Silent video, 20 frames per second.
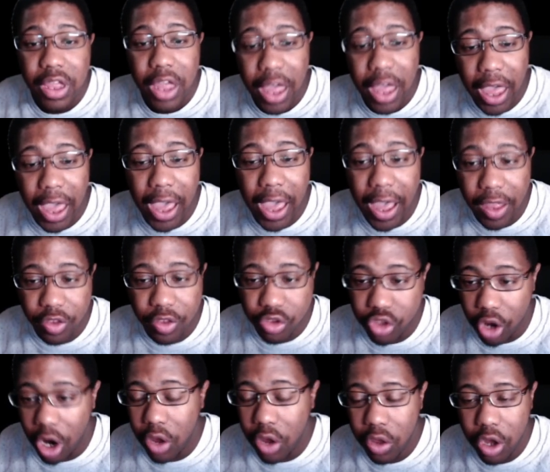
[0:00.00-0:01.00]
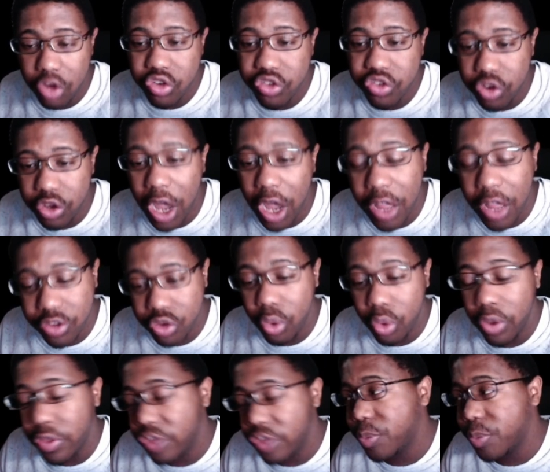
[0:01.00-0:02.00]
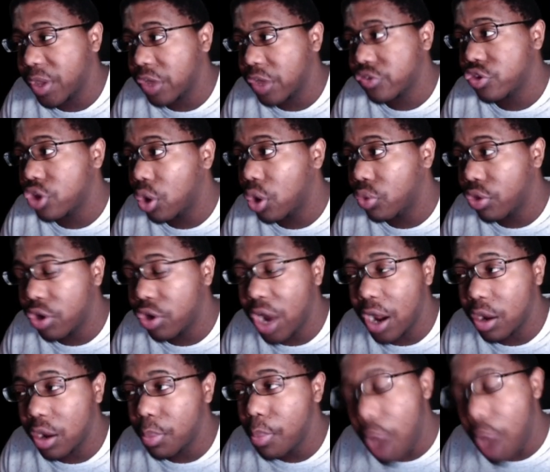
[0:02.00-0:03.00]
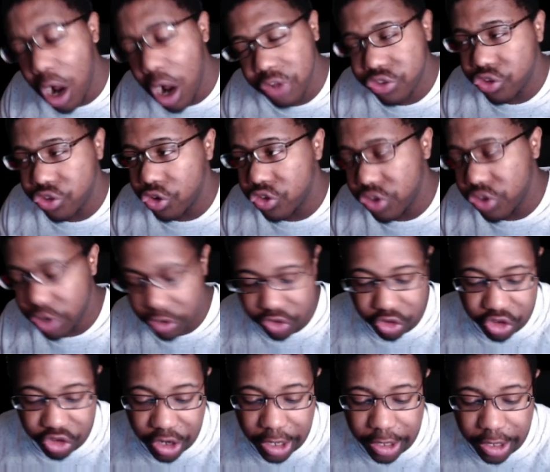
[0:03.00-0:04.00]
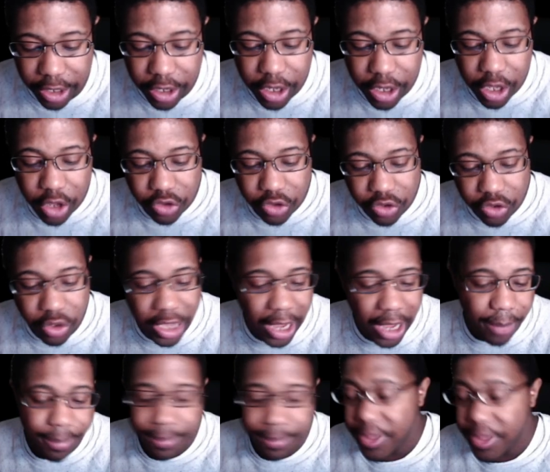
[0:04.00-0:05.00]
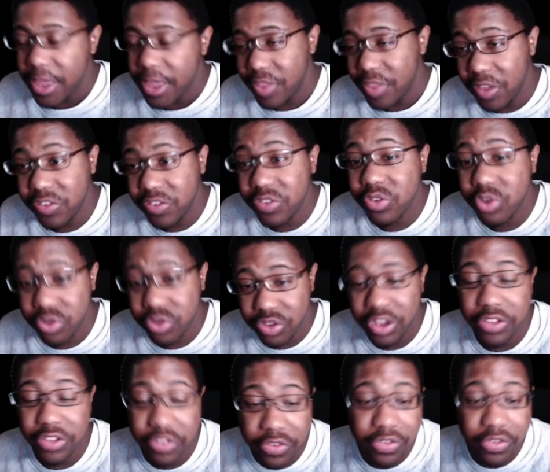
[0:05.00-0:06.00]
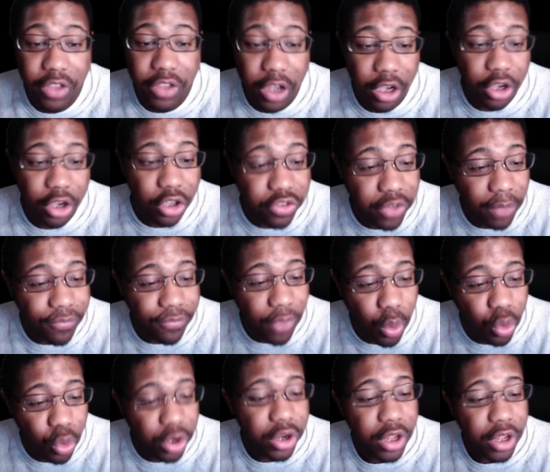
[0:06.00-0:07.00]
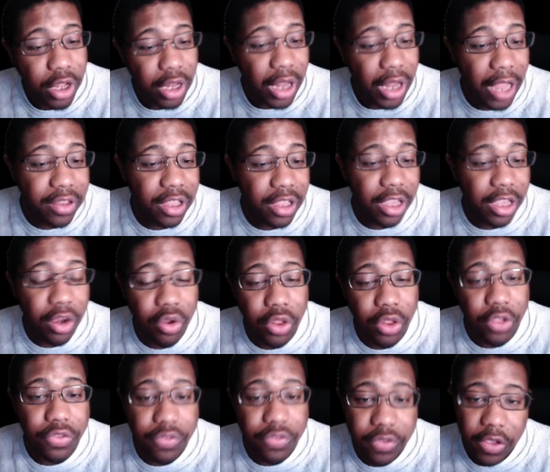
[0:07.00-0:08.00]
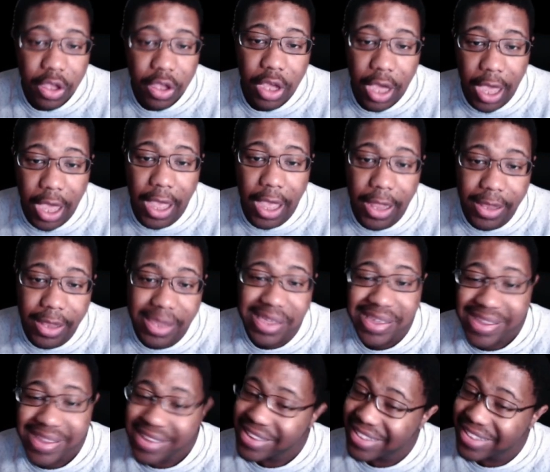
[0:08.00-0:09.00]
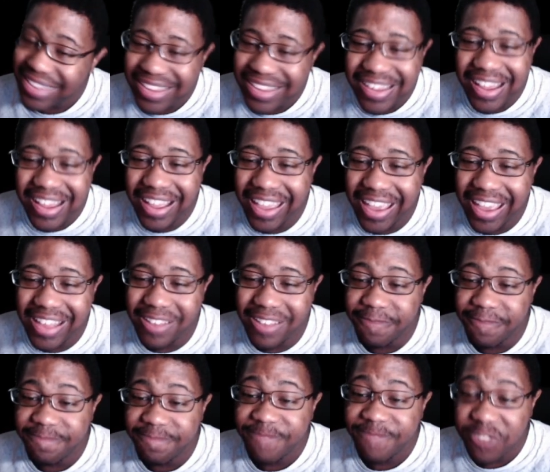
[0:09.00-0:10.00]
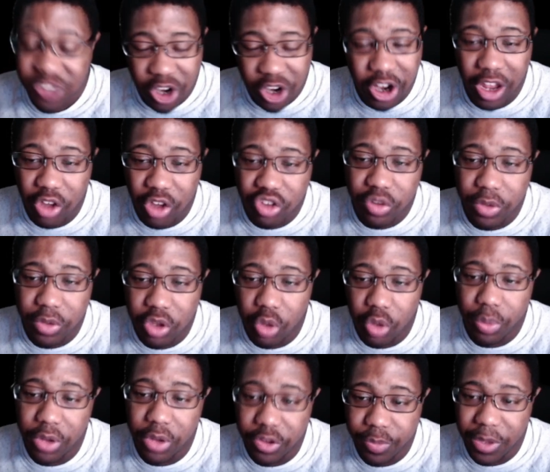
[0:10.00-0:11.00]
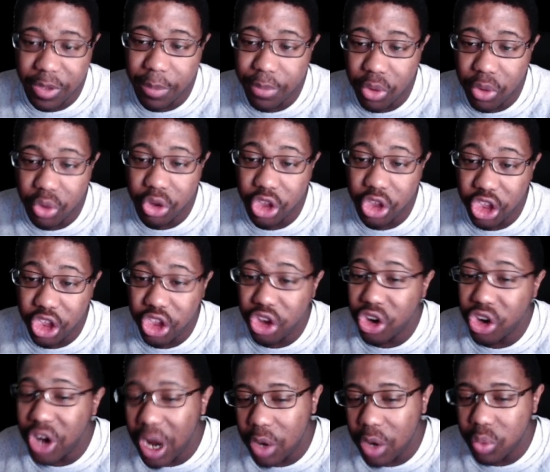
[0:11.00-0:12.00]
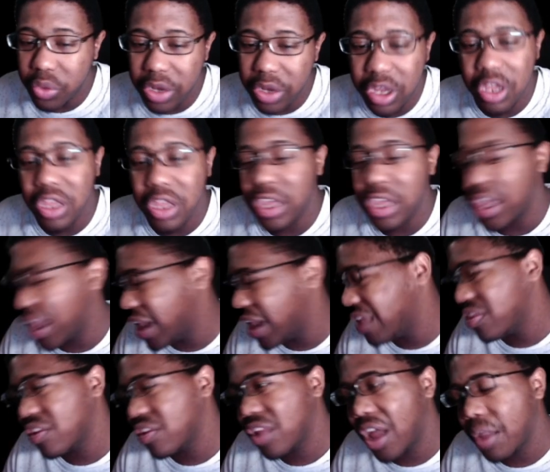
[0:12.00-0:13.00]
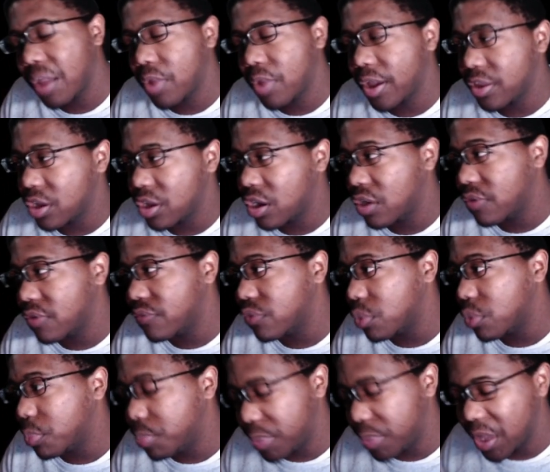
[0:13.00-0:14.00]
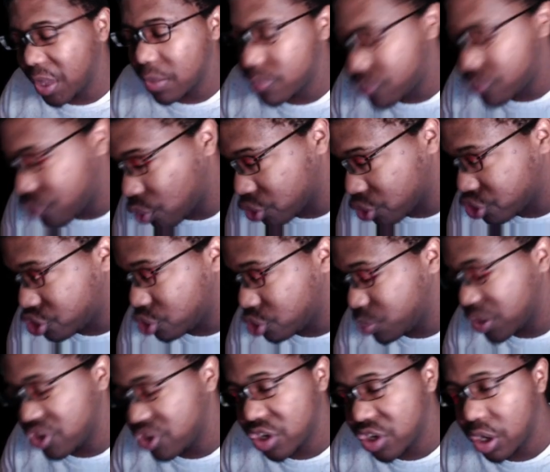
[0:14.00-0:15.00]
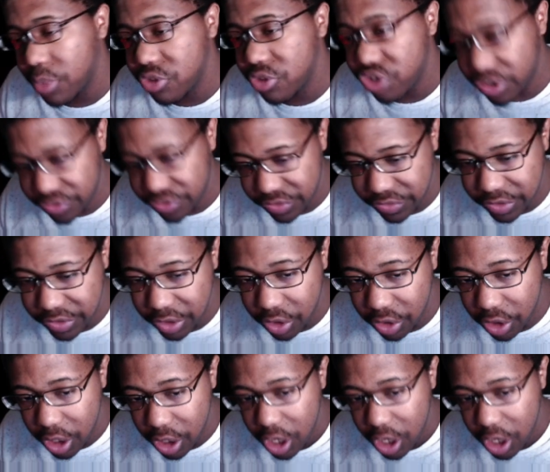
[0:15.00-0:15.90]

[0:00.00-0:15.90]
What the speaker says: and the other countries are not doing this because, you know, they're not monsters unless you're China. So, yeah, this is a good step forward. Glad to hear this. And again, sorry LGBTQ+ people, you're not really in the limelight of being forced to become justice here.